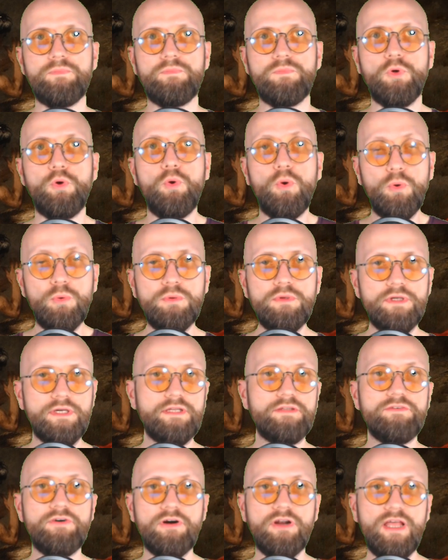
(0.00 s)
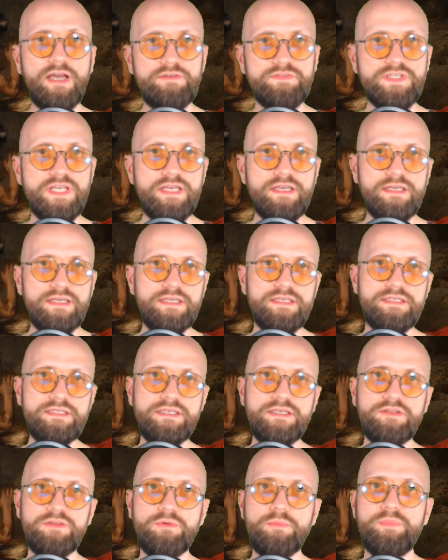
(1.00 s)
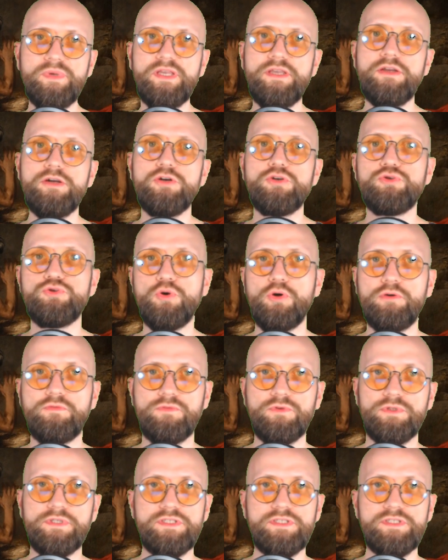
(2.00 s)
goal in their lives is to be joyful,